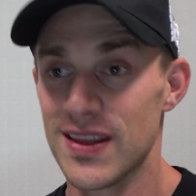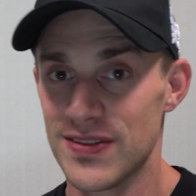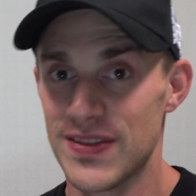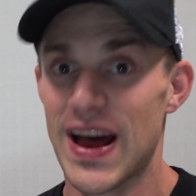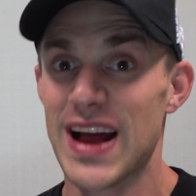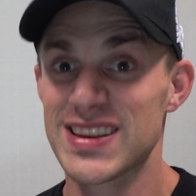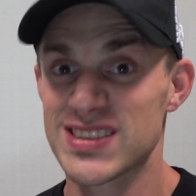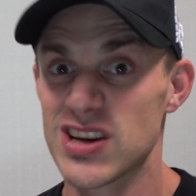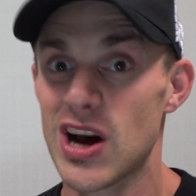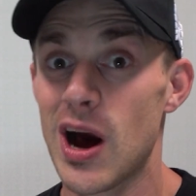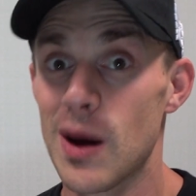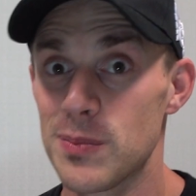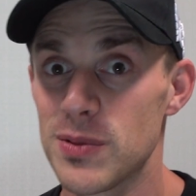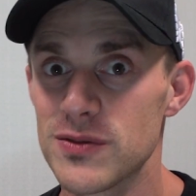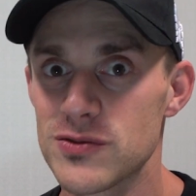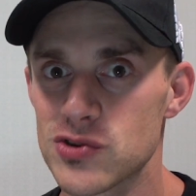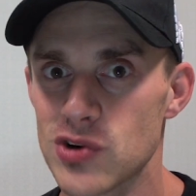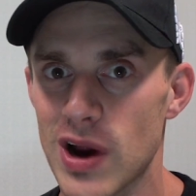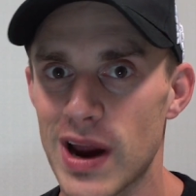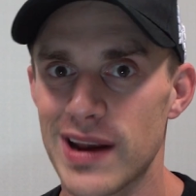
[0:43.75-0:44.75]
that type
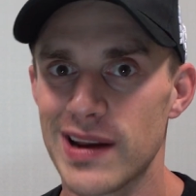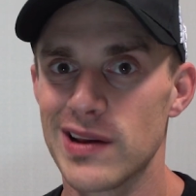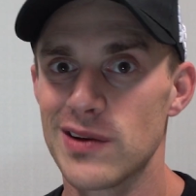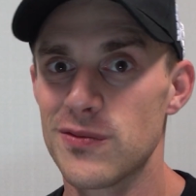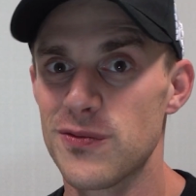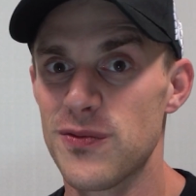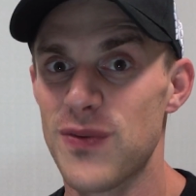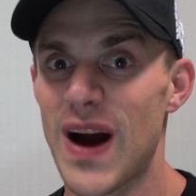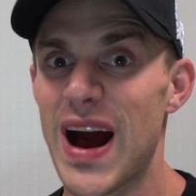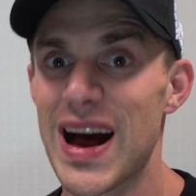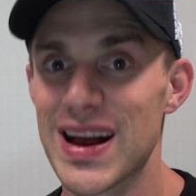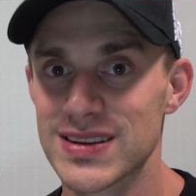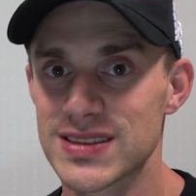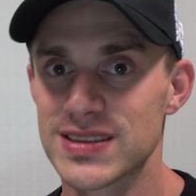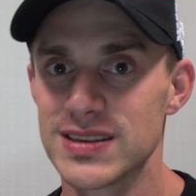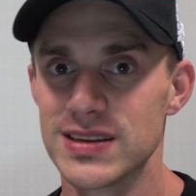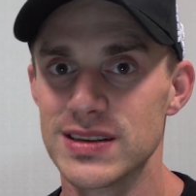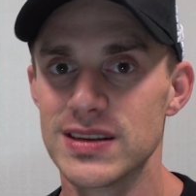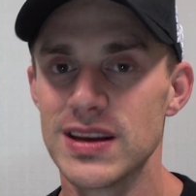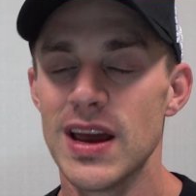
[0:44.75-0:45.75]
of training
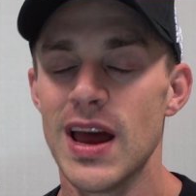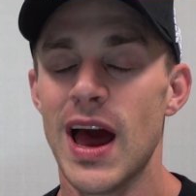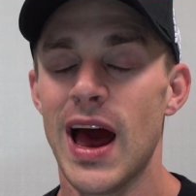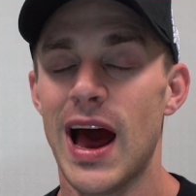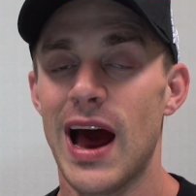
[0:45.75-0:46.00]
fasted,